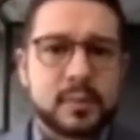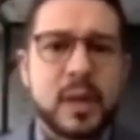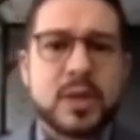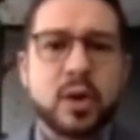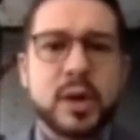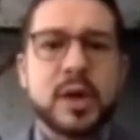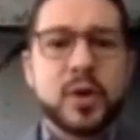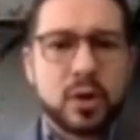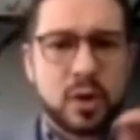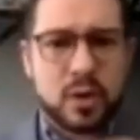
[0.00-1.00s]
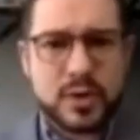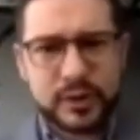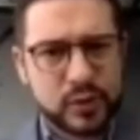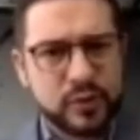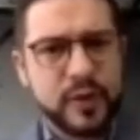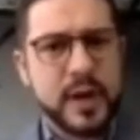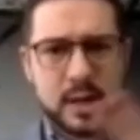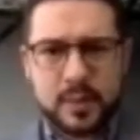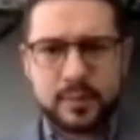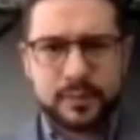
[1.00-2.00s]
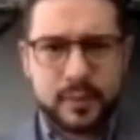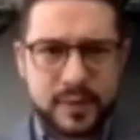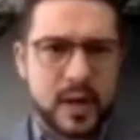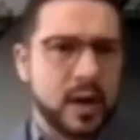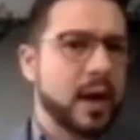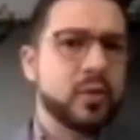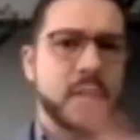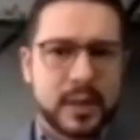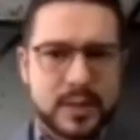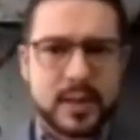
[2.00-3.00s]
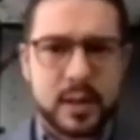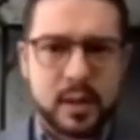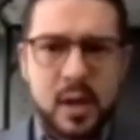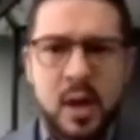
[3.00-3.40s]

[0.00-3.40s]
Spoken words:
So if your goals are too vague, if they're unrealistic,